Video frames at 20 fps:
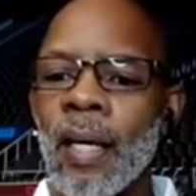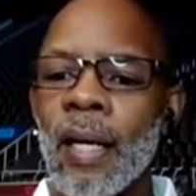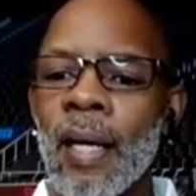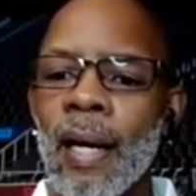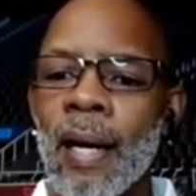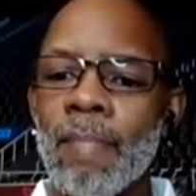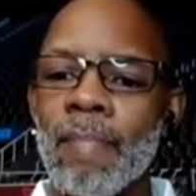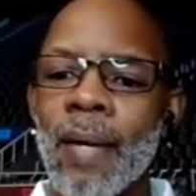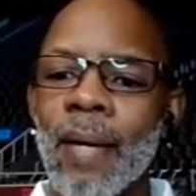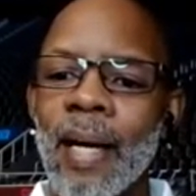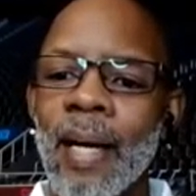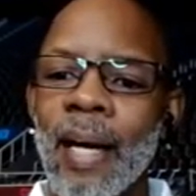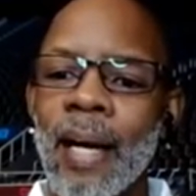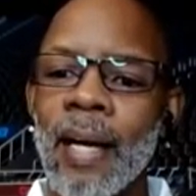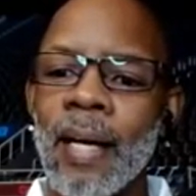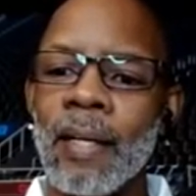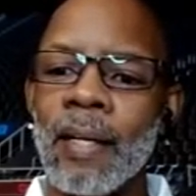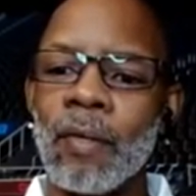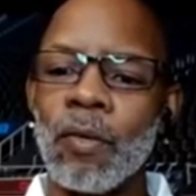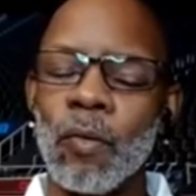
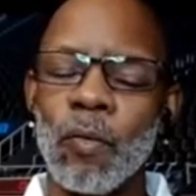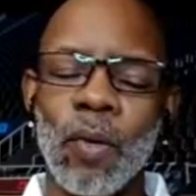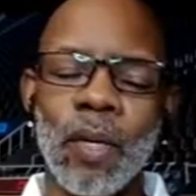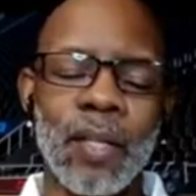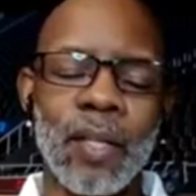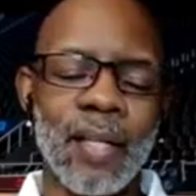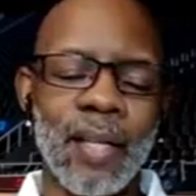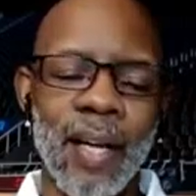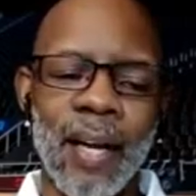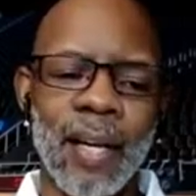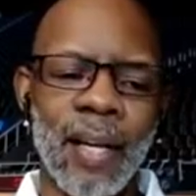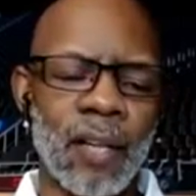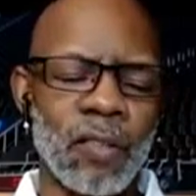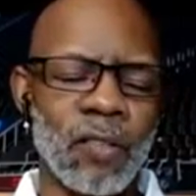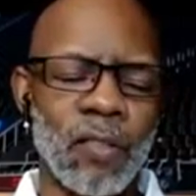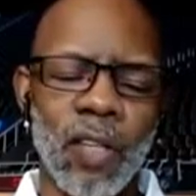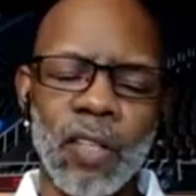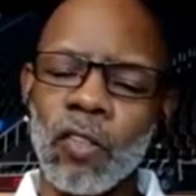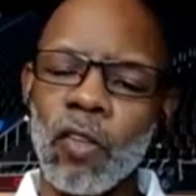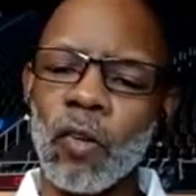And with that, I
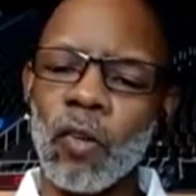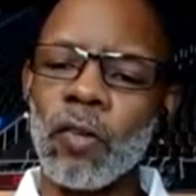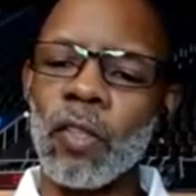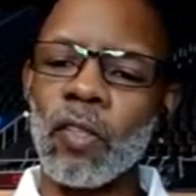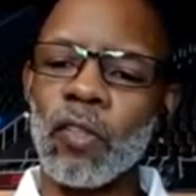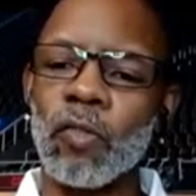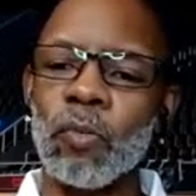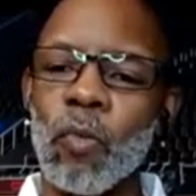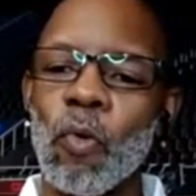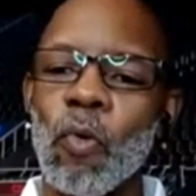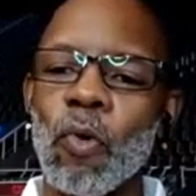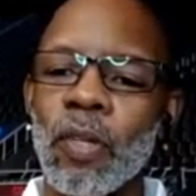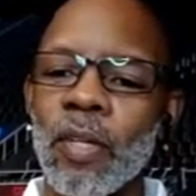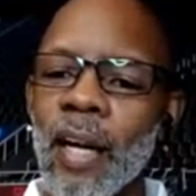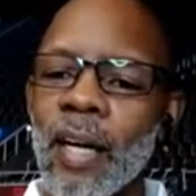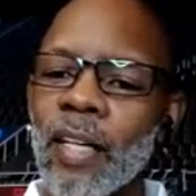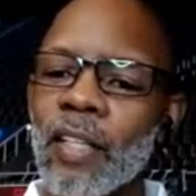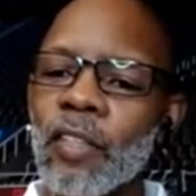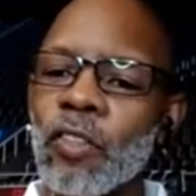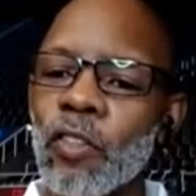said, there's more that
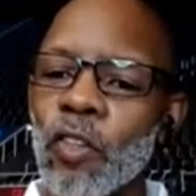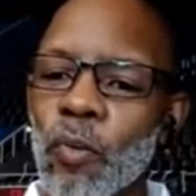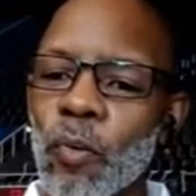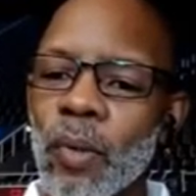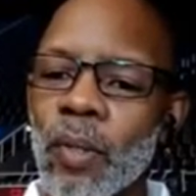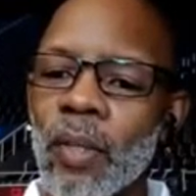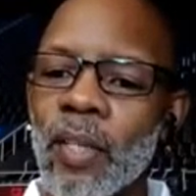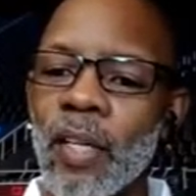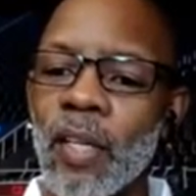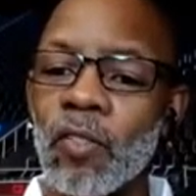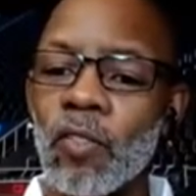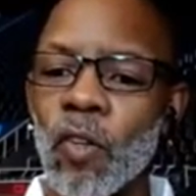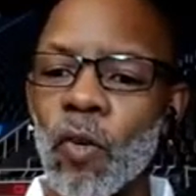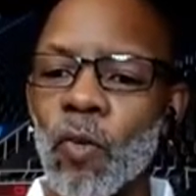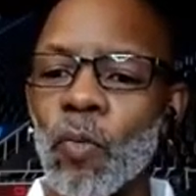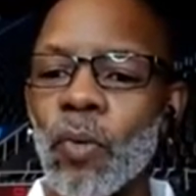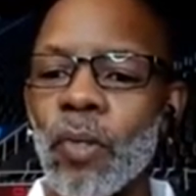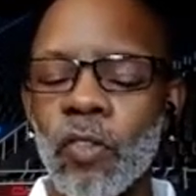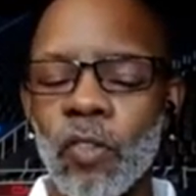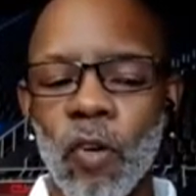I can do with this.
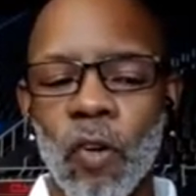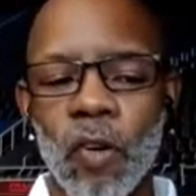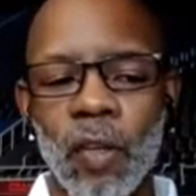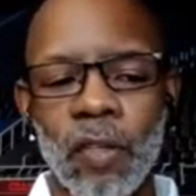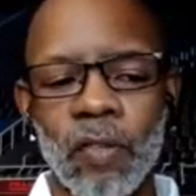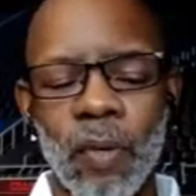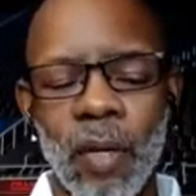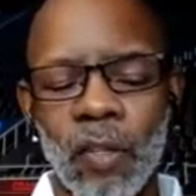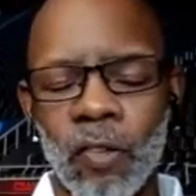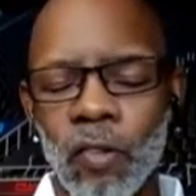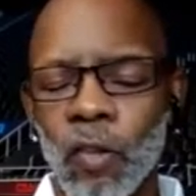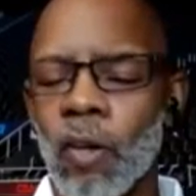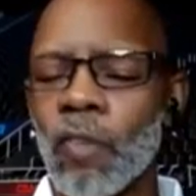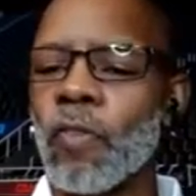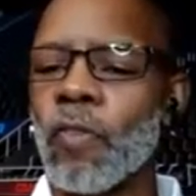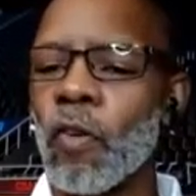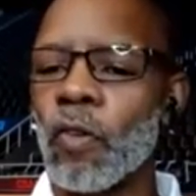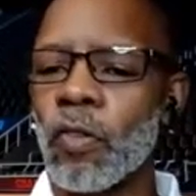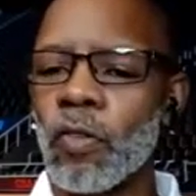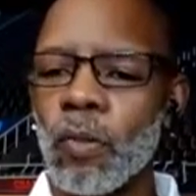So I
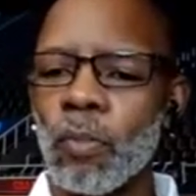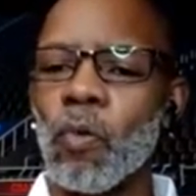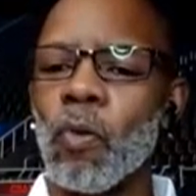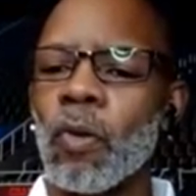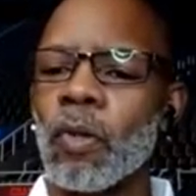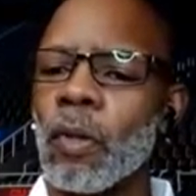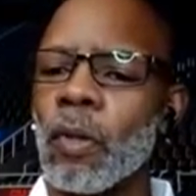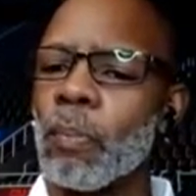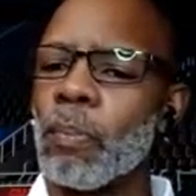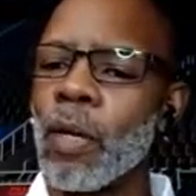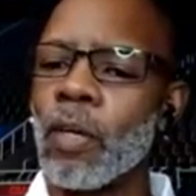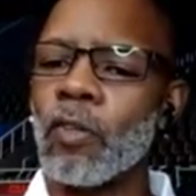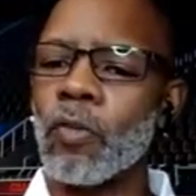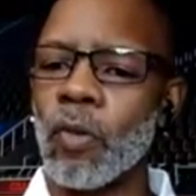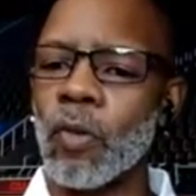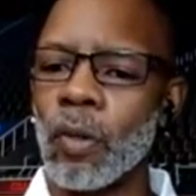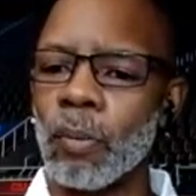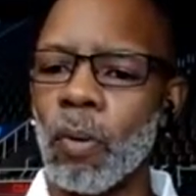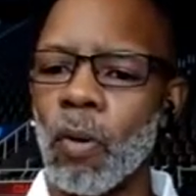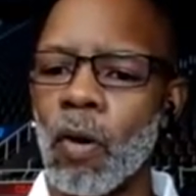started focusing more on the
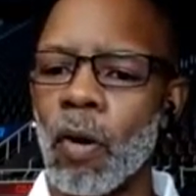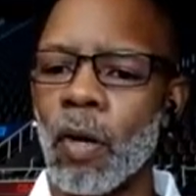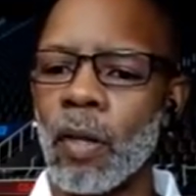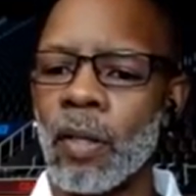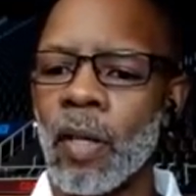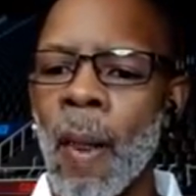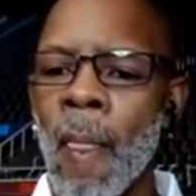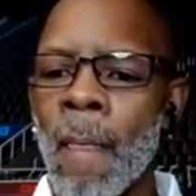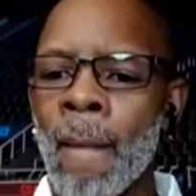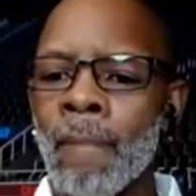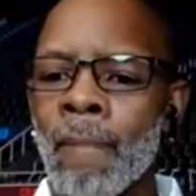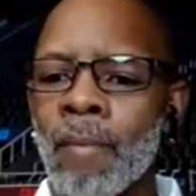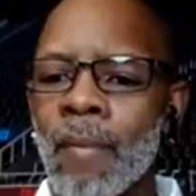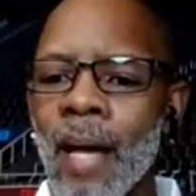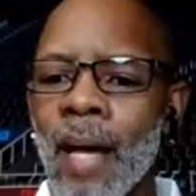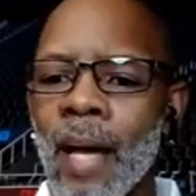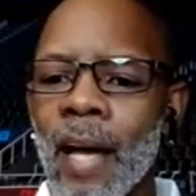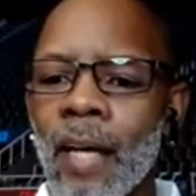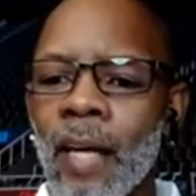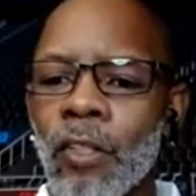mentoring part
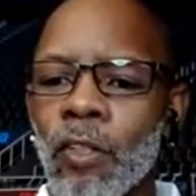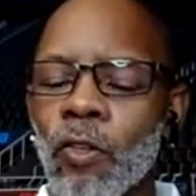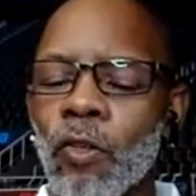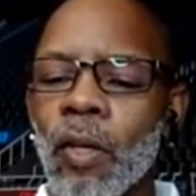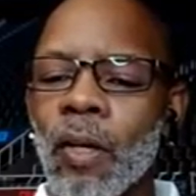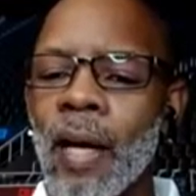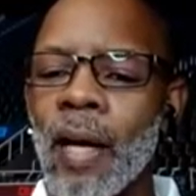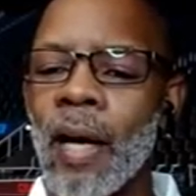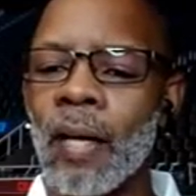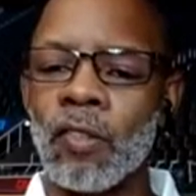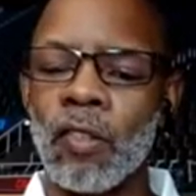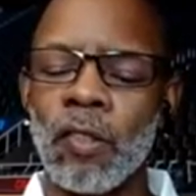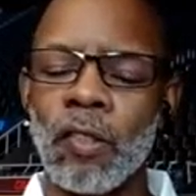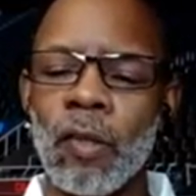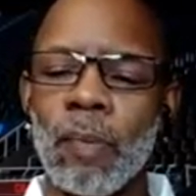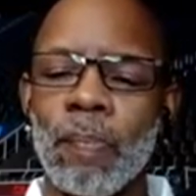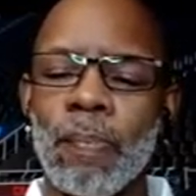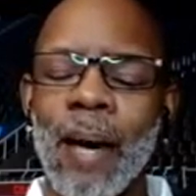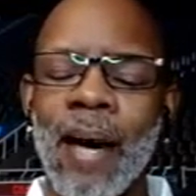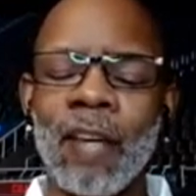and
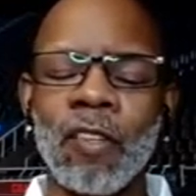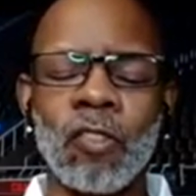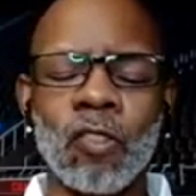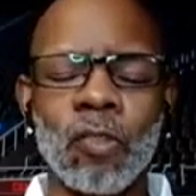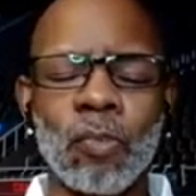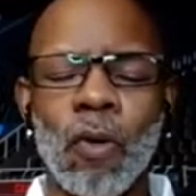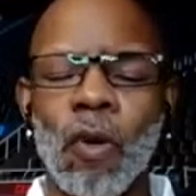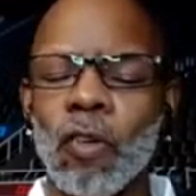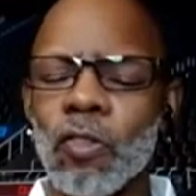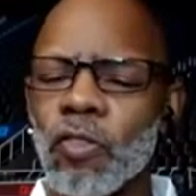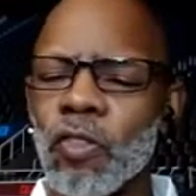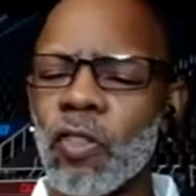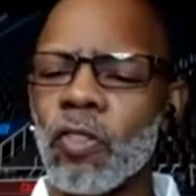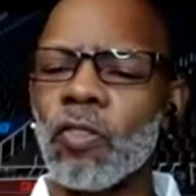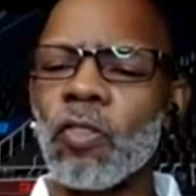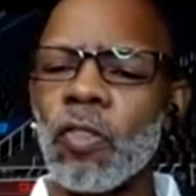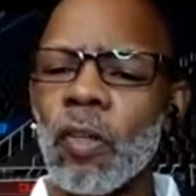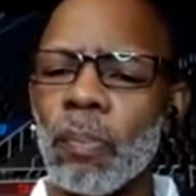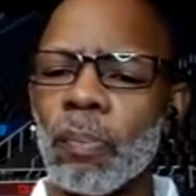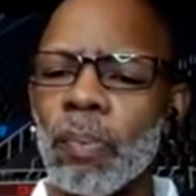utilizing the basketball
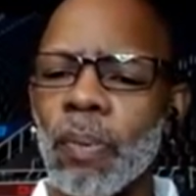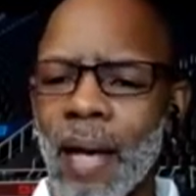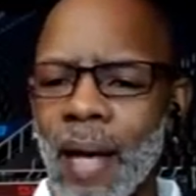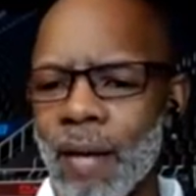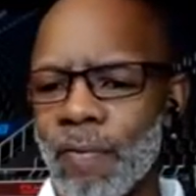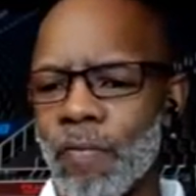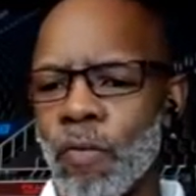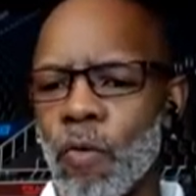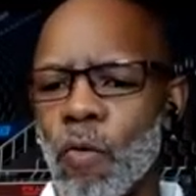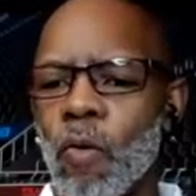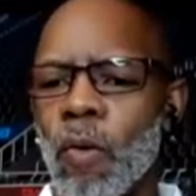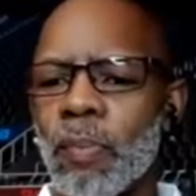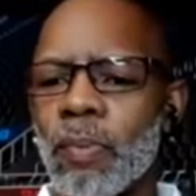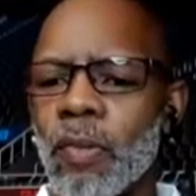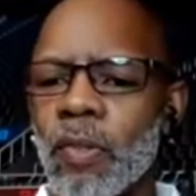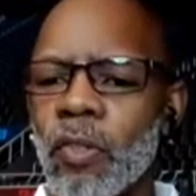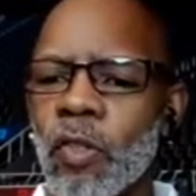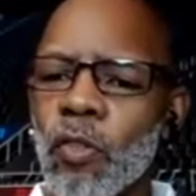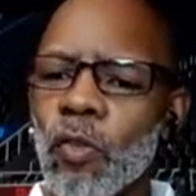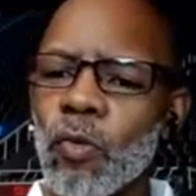just as a platform
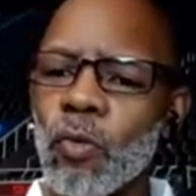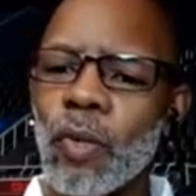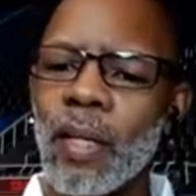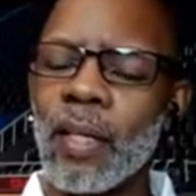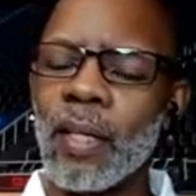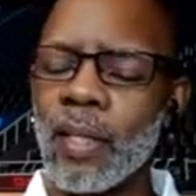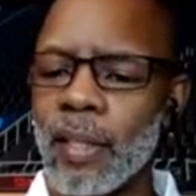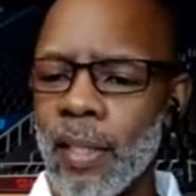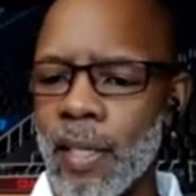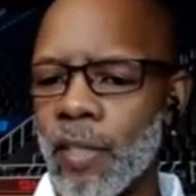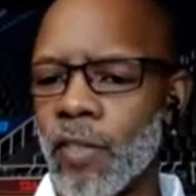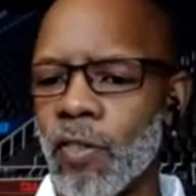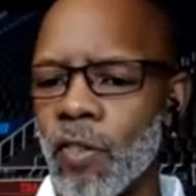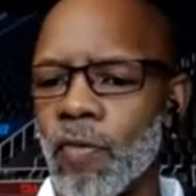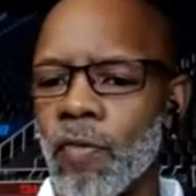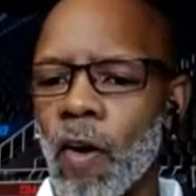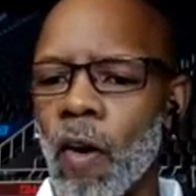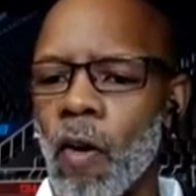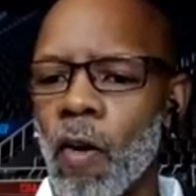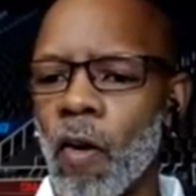to get the kids
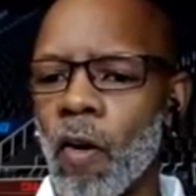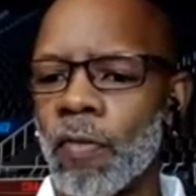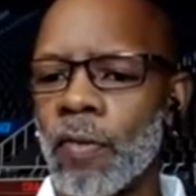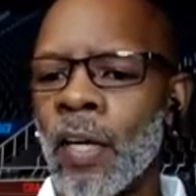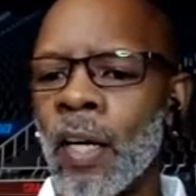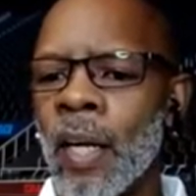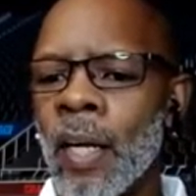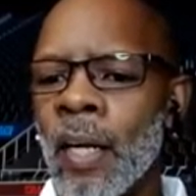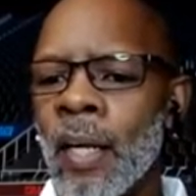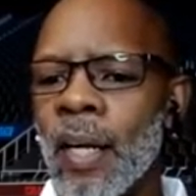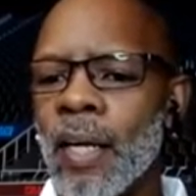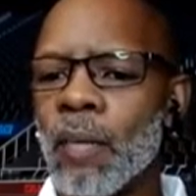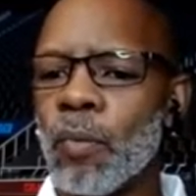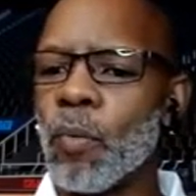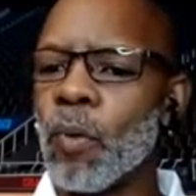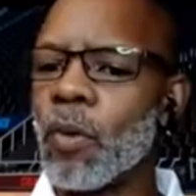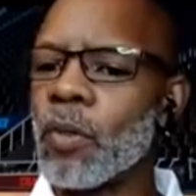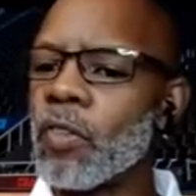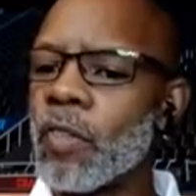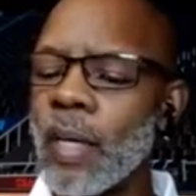involved. And
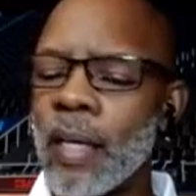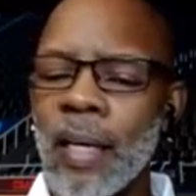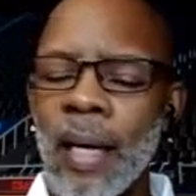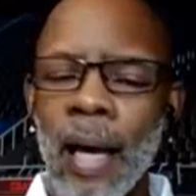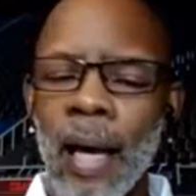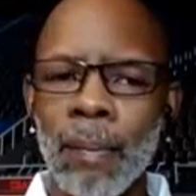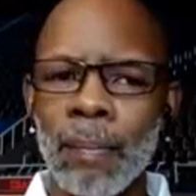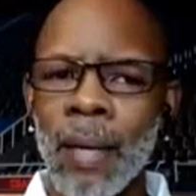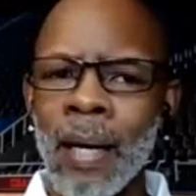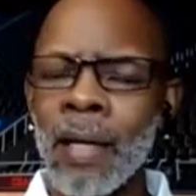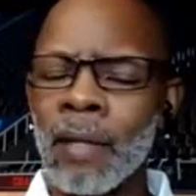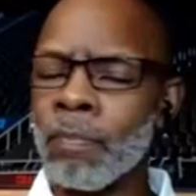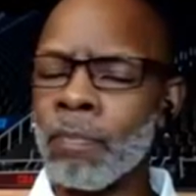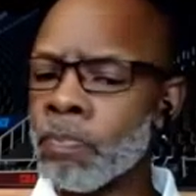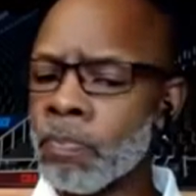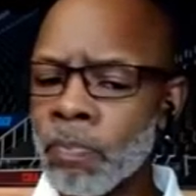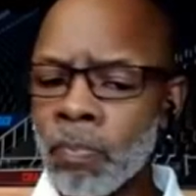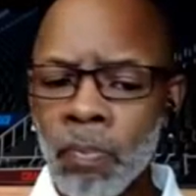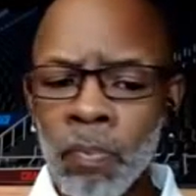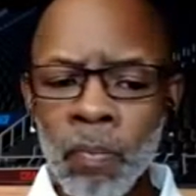then once they came in,